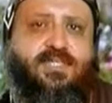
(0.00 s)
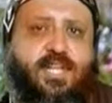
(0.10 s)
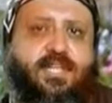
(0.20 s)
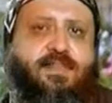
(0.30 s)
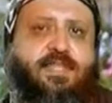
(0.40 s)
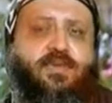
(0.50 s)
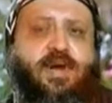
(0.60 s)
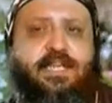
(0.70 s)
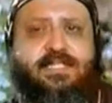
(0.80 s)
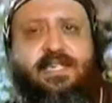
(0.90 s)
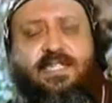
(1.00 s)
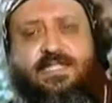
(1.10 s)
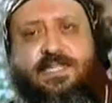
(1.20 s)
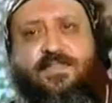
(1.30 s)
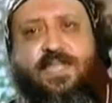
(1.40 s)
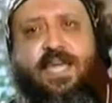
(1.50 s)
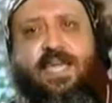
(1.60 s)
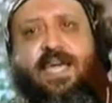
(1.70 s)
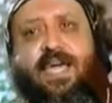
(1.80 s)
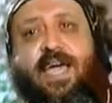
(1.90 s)
Solomon the Wise says,
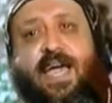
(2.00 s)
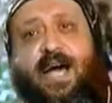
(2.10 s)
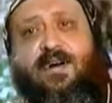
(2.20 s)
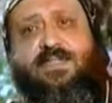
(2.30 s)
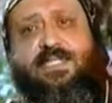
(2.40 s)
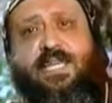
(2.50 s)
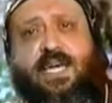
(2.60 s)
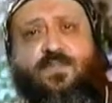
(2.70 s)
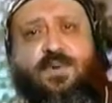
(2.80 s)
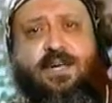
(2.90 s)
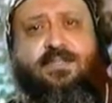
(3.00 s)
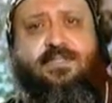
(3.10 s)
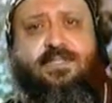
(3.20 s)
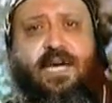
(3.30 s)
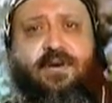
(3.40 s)
House and wealth